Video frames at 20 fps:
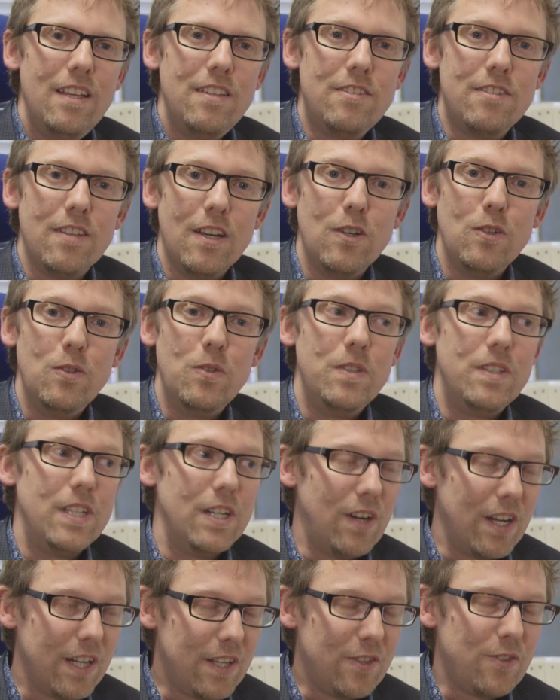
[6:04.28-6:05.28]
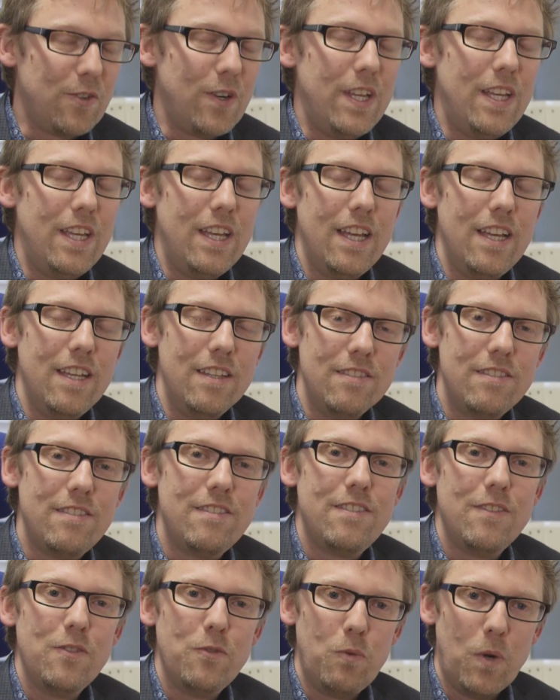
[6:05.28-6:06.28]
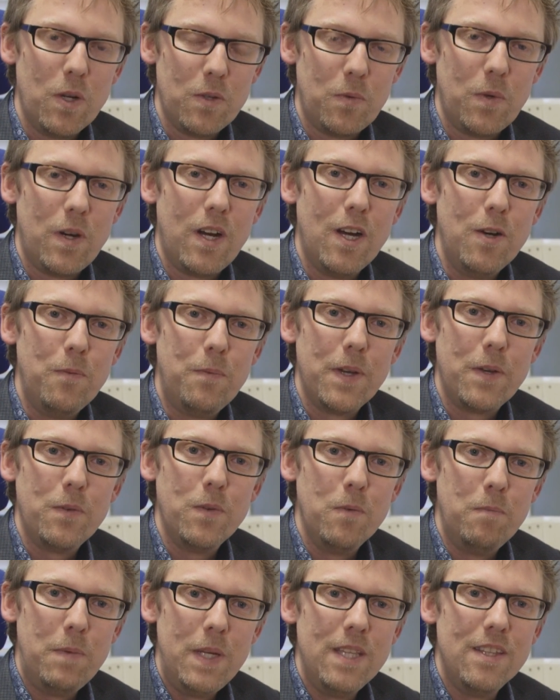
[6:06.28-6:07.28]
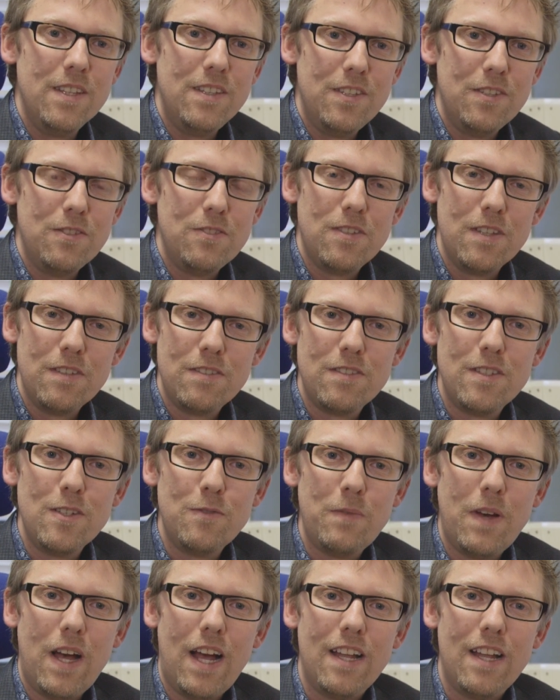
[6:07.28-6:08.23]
So Dirac 3 is what we're hoping will be the new system,